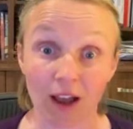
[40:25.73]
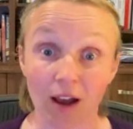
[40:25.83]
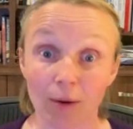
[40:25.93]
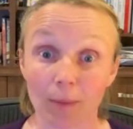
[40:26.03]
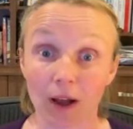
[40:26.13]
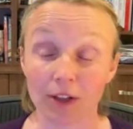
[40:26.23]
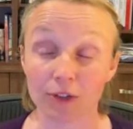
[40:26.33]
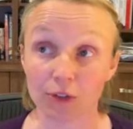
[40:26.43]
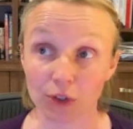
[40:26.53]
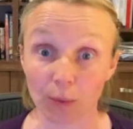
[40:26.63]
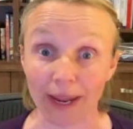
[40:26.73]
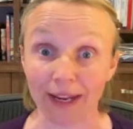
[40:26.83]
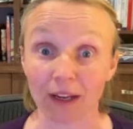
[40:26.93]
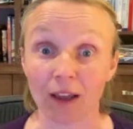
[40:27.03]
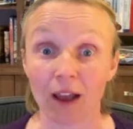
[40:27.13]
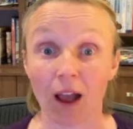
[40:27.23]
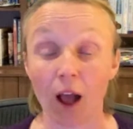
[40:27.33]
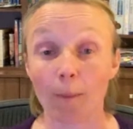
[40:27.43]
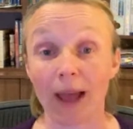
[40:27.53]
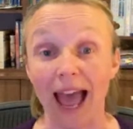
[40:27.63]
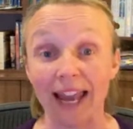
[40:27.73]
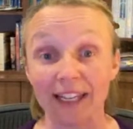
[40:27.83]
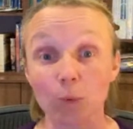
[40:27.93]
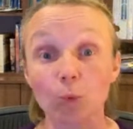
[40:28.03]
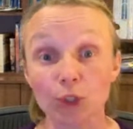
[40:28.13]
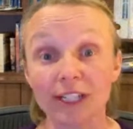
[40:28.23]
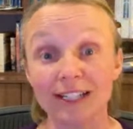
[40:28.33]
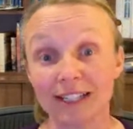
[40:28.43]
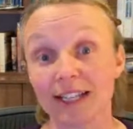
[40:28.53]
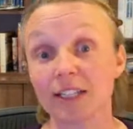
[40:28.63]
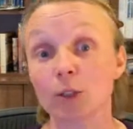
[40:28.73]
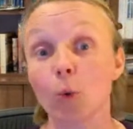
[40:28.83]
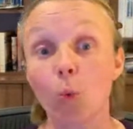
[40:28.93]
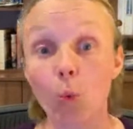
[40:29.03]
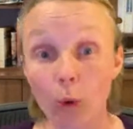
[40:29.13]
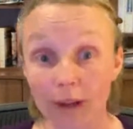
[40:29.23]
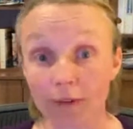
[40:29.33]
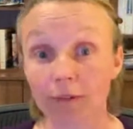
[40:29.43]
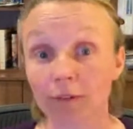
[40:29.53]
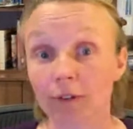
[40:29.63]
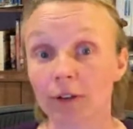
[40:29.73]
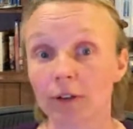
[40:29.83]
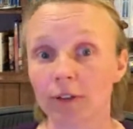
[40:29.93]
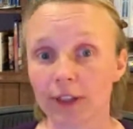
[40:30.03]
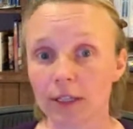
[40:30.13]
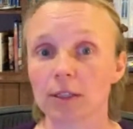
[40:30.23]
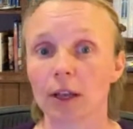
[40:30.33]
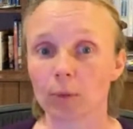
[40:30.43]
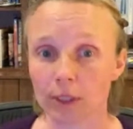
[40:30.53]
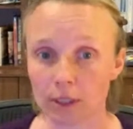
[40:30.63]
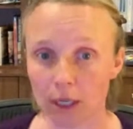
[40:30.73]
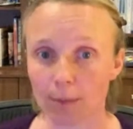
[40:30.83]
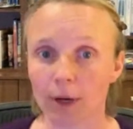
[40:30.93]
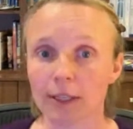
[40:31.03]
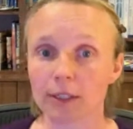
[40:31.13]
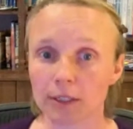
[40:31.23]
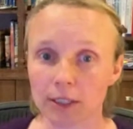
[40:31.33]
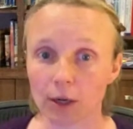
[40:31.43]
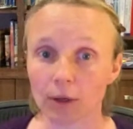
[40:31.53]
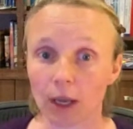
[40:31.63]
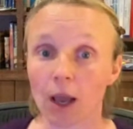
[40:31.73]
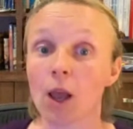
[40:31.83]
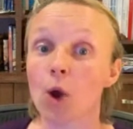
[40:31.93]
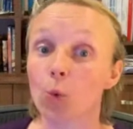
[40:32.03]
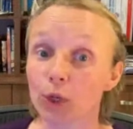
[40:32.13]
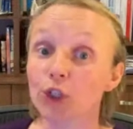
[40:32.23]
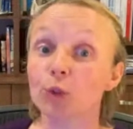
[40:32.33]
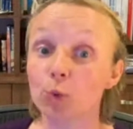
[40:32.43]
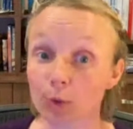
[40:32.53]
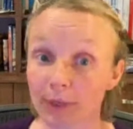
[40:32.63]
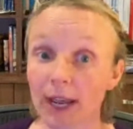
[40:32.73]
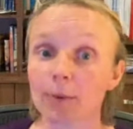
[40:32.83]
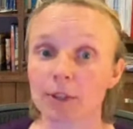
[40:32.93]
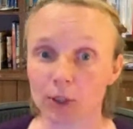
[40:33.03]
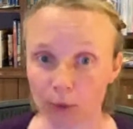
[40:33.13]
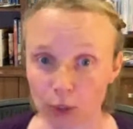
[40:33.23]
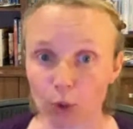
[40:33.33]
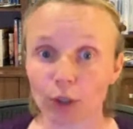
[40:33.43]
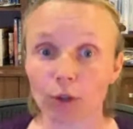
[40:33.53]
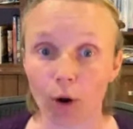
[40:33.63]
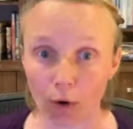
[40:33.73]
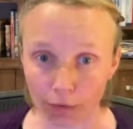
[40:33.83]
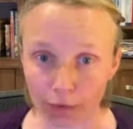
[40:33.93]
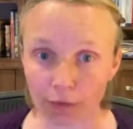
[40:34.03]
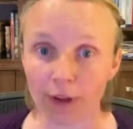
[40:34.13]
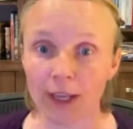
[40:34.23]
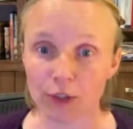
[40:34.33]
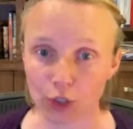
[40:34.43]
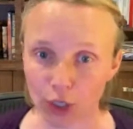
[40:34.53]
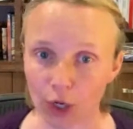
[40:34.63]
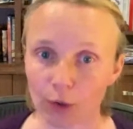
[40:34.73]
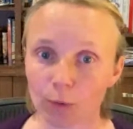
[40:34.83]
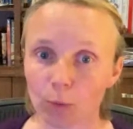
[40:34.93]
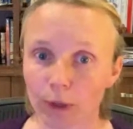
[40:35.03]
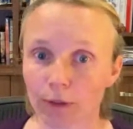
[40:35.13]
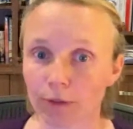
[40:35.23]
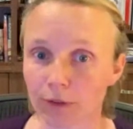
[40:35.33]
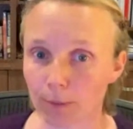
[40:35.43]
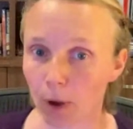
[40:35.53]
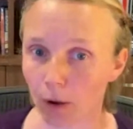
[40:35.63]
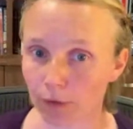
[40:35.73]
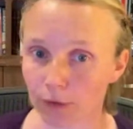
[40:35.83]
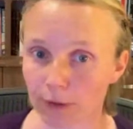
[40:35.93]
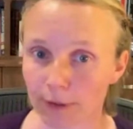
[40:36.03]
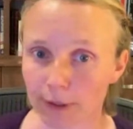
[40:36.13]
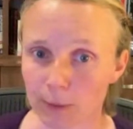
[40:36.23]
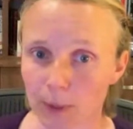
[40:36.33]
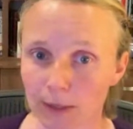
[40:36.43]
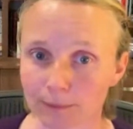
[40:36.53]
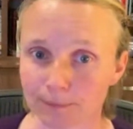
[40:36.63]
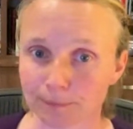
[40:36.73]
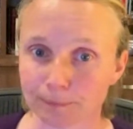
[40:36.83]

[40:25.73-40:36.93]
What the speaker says: us doing. and it would exist with things like wind turbines and solar, which you would be able to switch on and off to go with demand as well.